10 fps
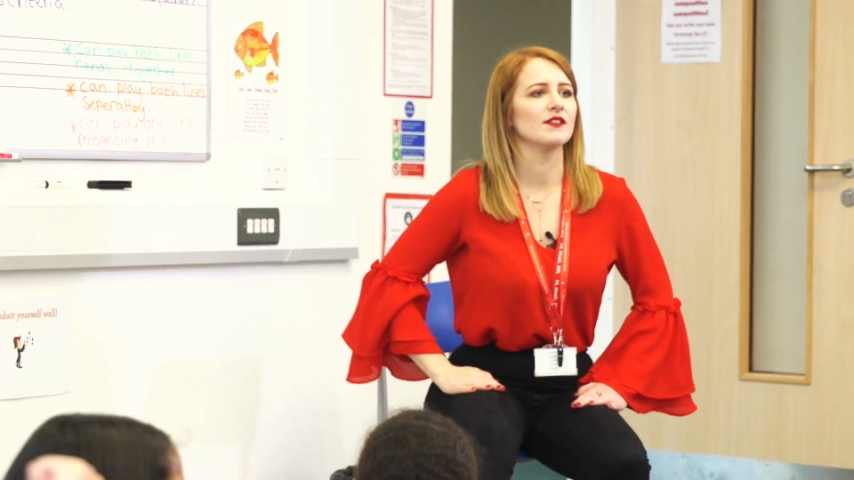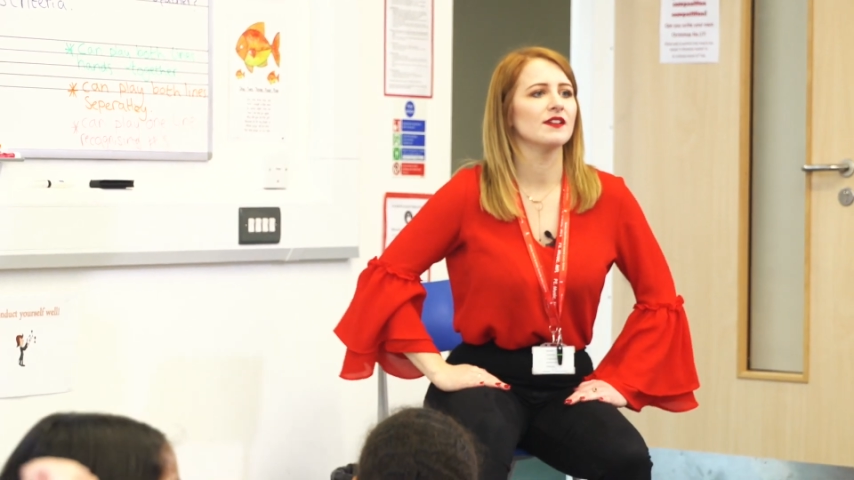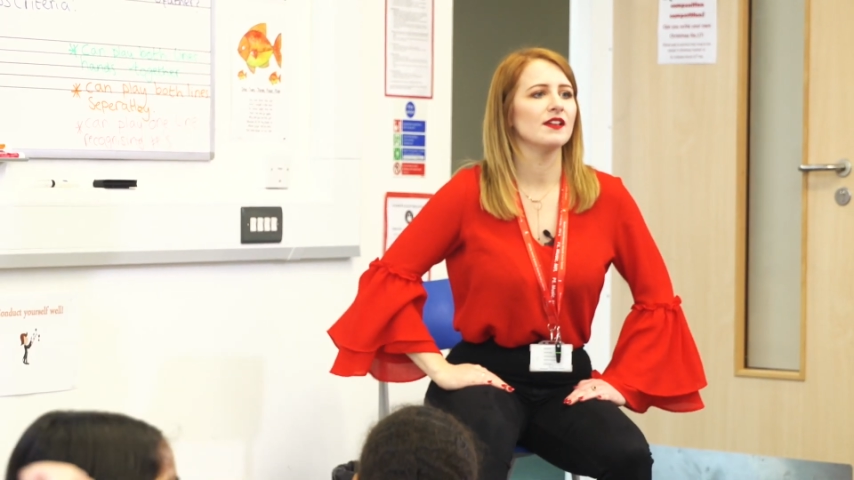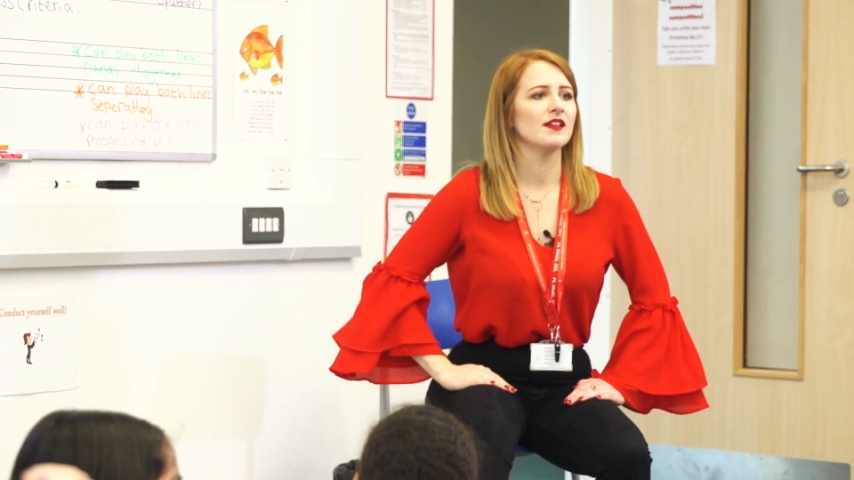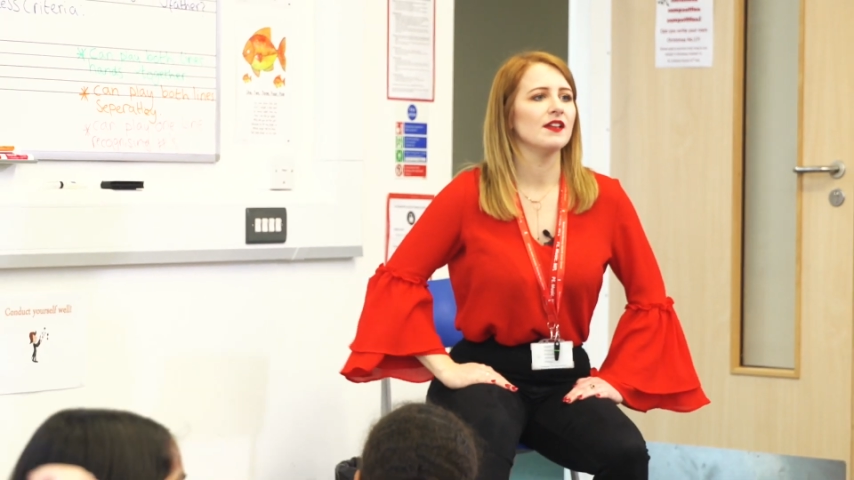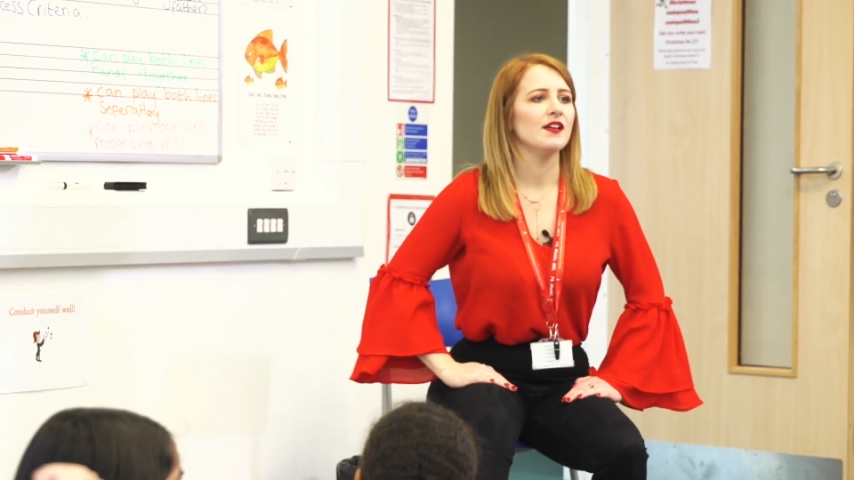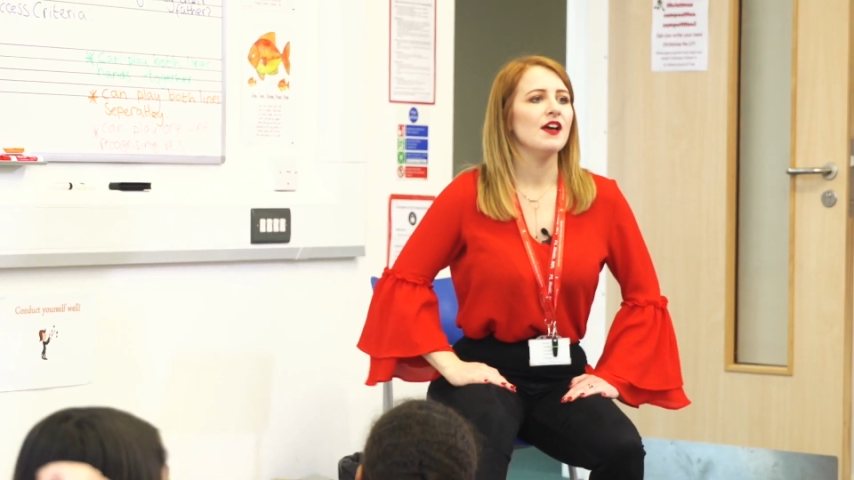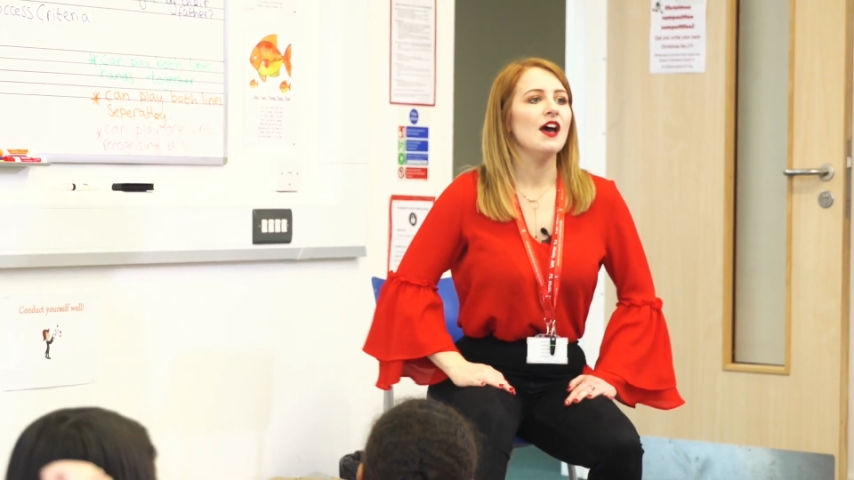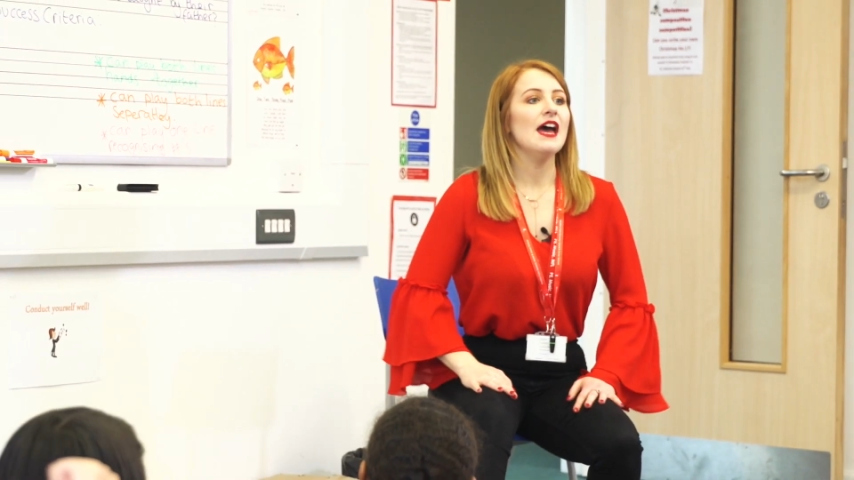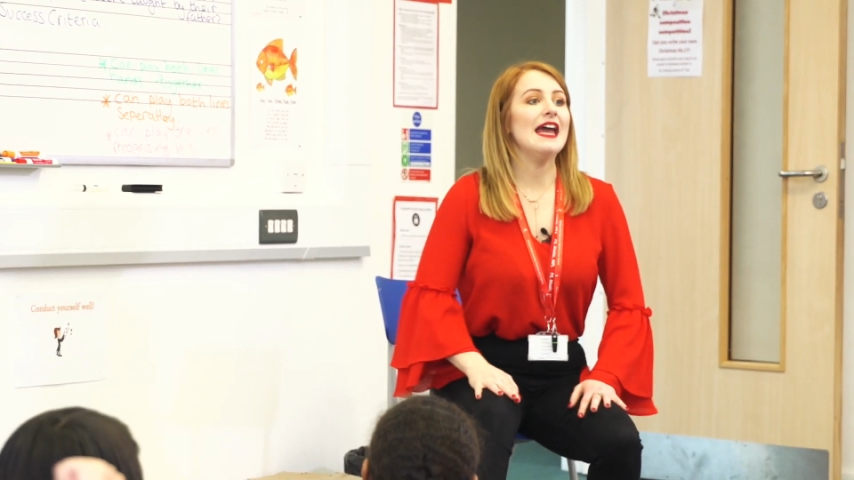
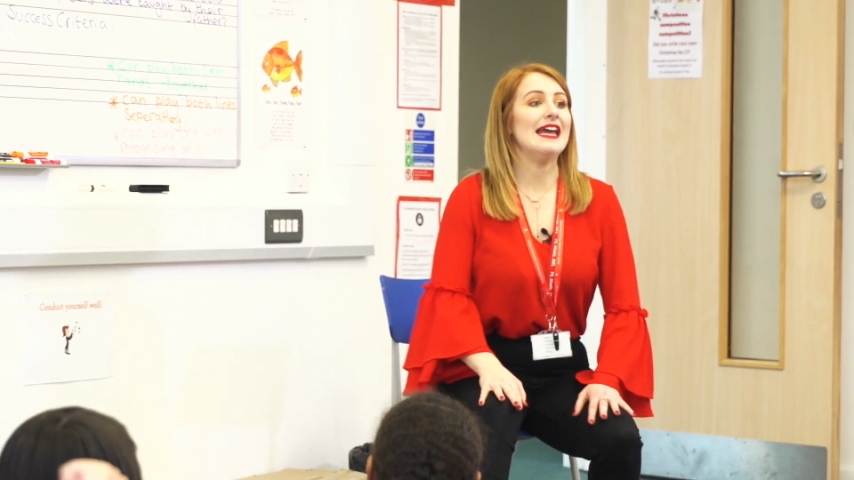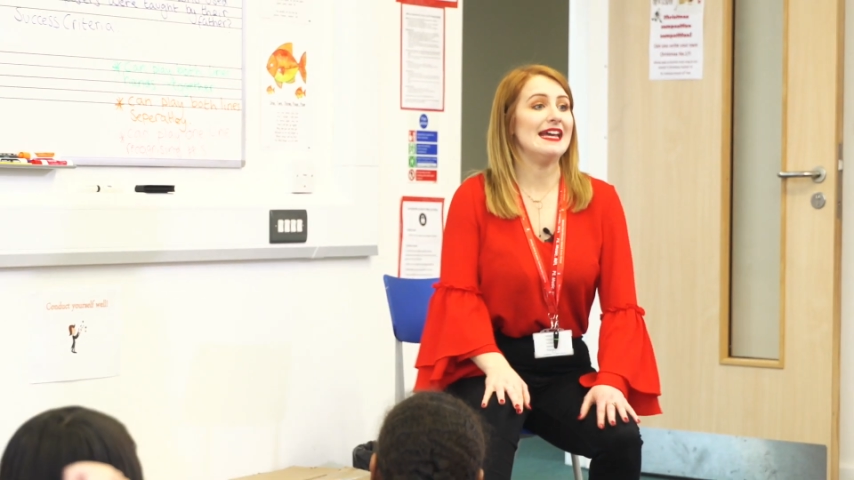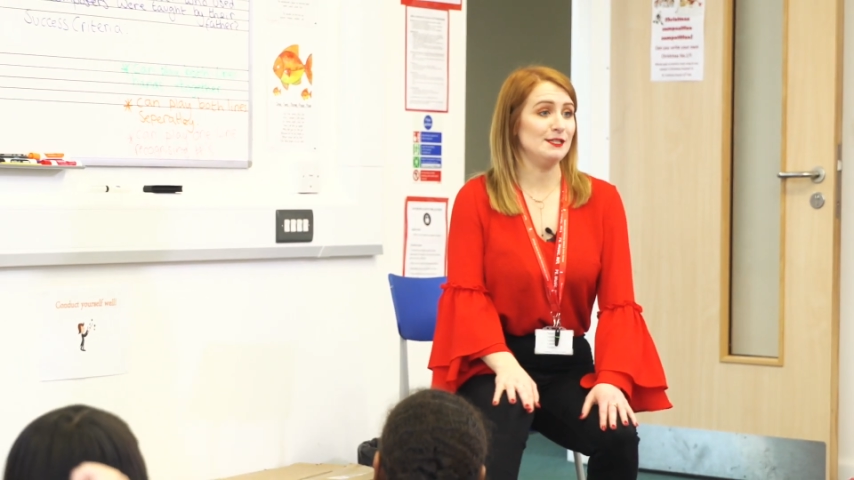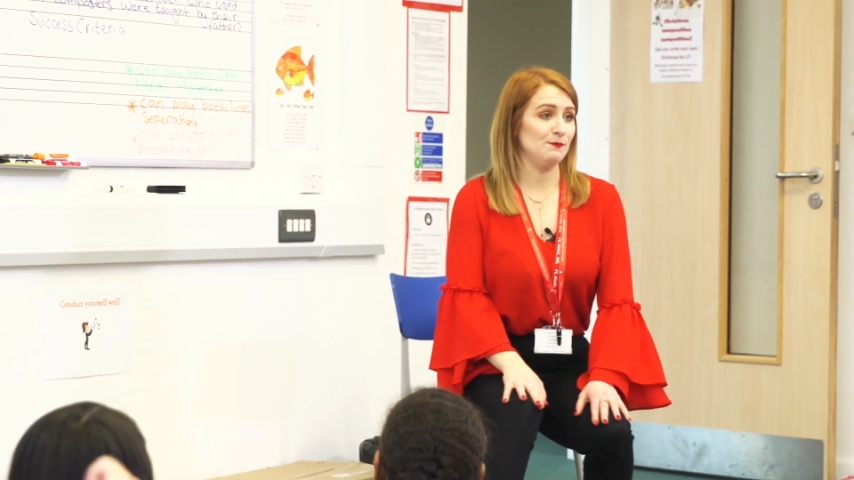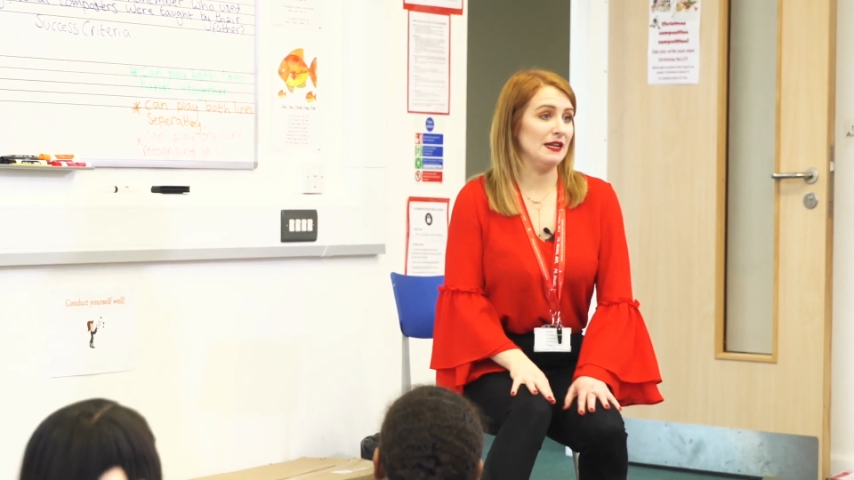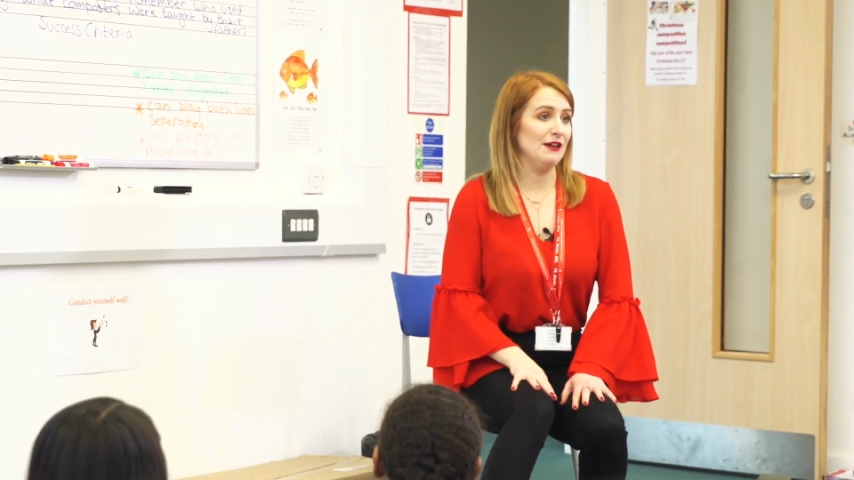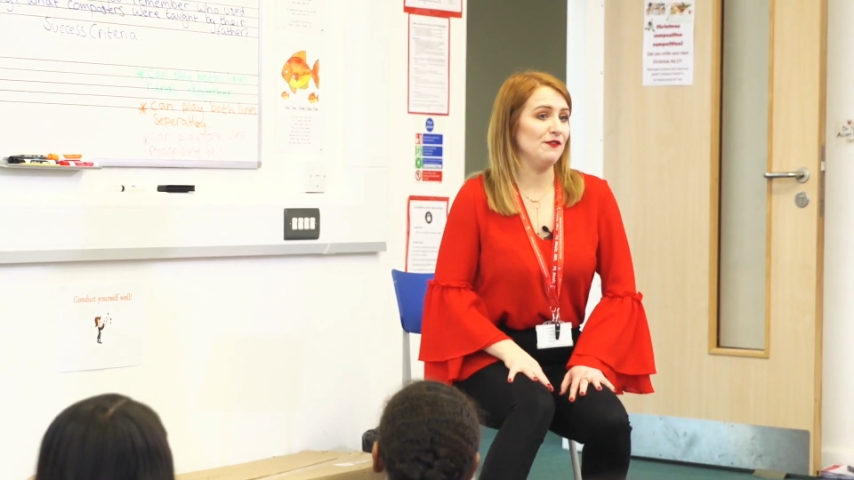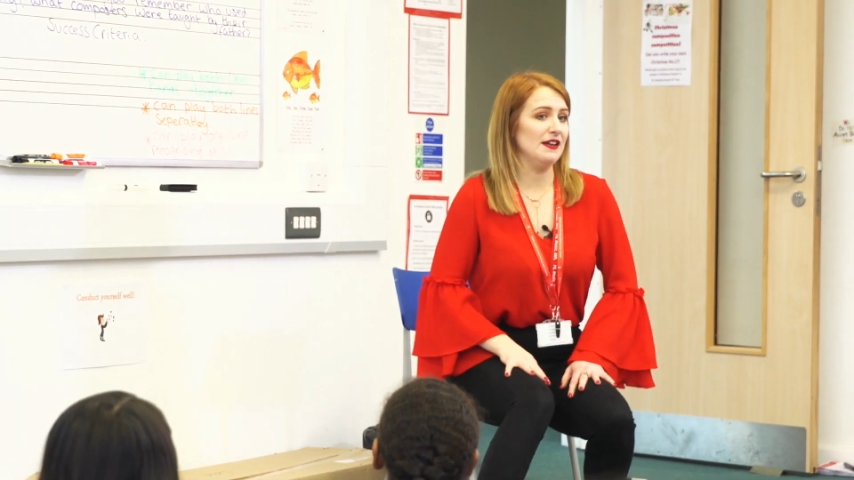clearly, they can then